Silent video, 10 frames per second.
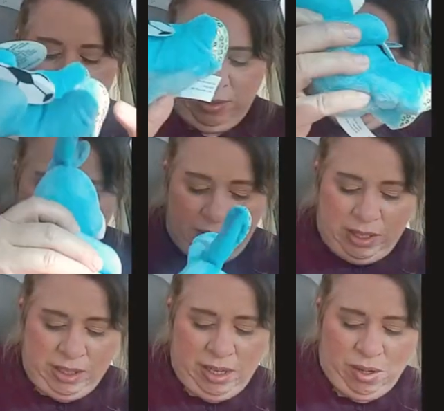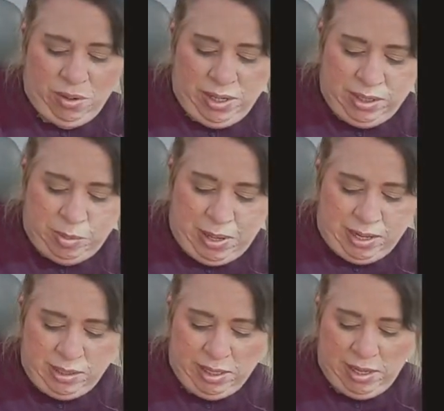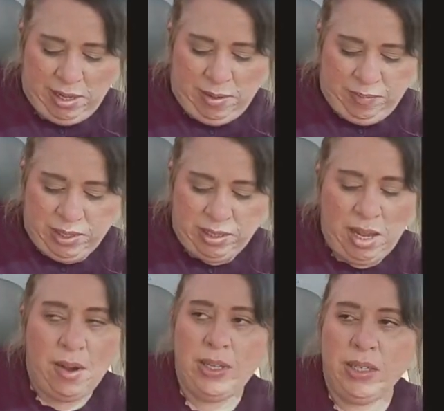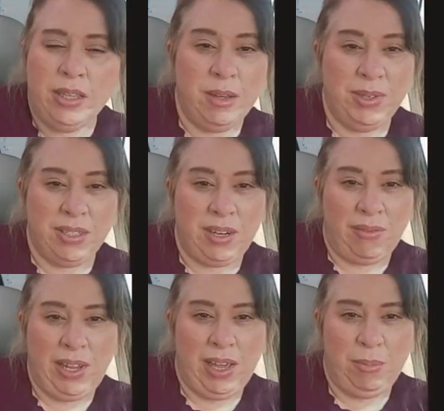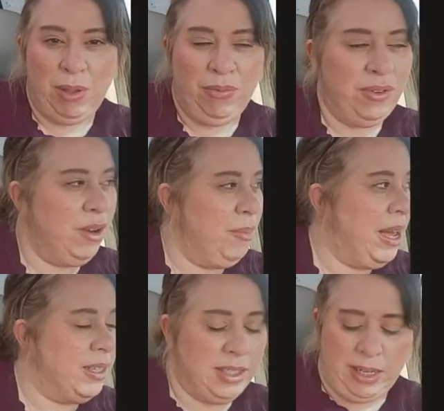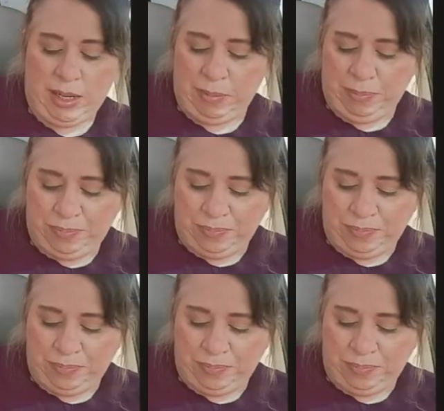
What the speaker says: So yeah, that's going to go in his basket, because I always get them a stuffed animal for their basket.